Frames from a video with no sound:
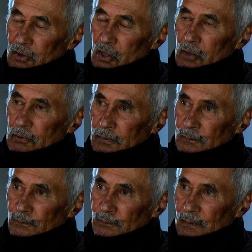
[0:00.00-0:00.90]
Cairo.
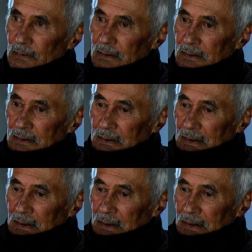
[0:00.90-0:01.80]

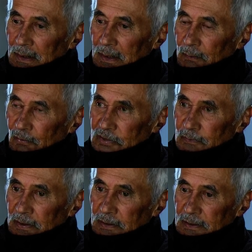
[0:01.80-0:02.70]
And we
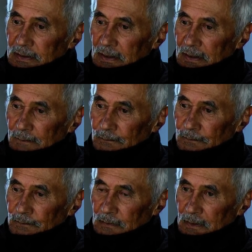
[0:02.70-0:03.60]
spent a
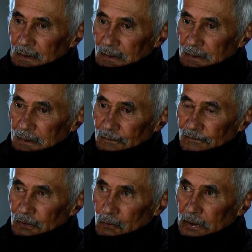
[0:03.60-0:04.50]

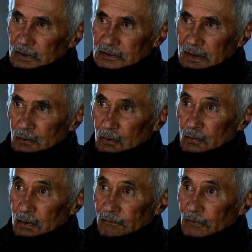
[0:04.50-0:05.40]
few weeks there, or
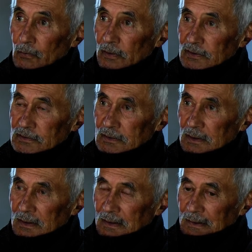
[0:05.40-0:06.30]
quite a few weeks,
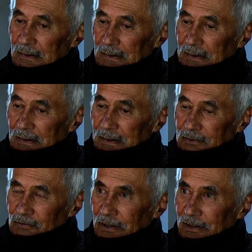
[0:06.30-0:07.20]

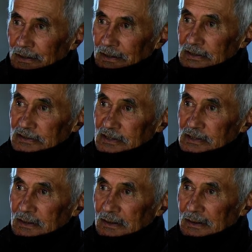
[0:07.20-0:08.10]
training in the desert.